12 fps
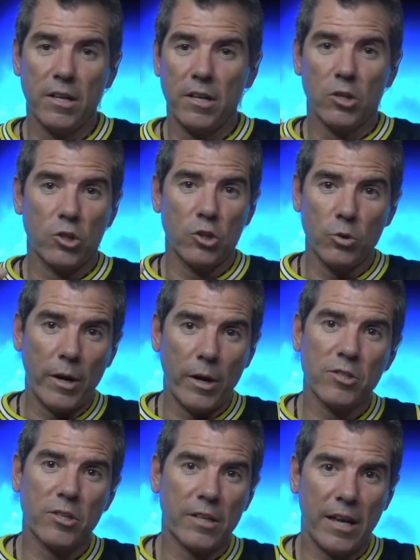you
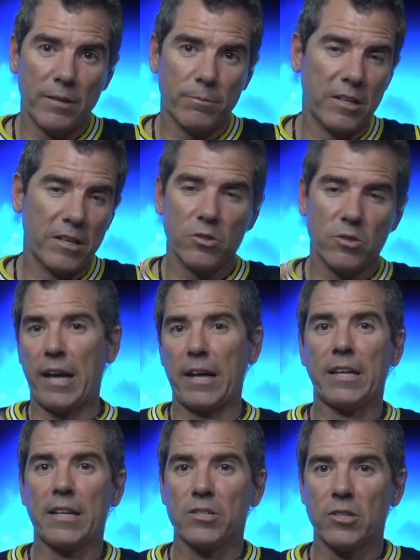educate me so that i can
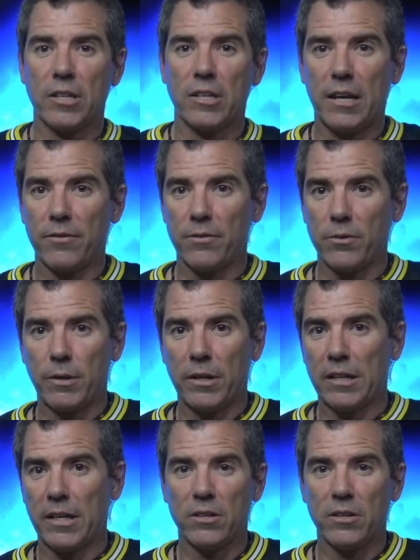educate everybody
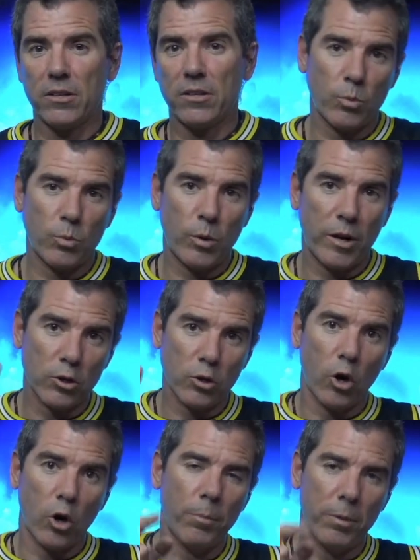else that's why you're all
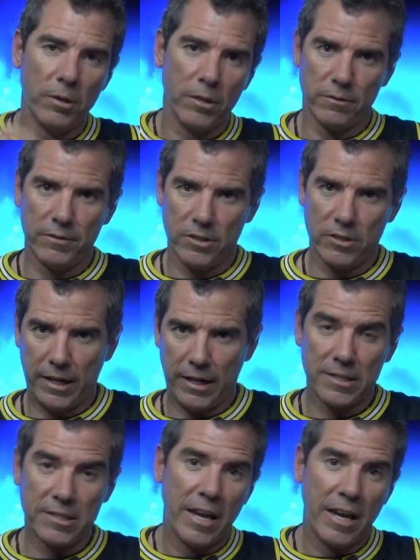political vigilantes